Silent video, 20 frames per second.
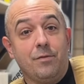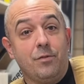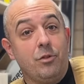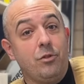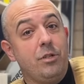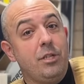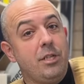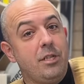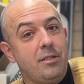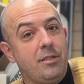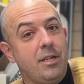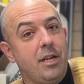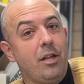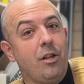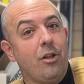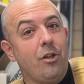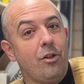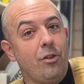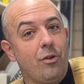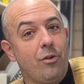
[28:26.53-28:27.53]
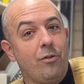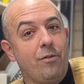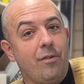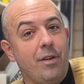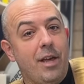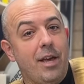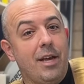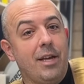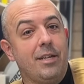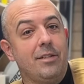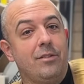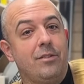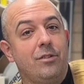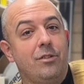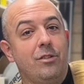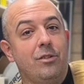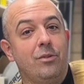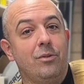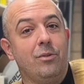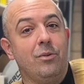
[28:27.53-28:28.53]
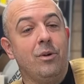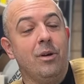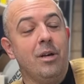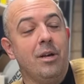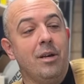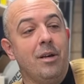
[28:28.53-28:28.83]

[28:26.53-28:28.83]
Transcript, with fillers: you need to tailor those ads to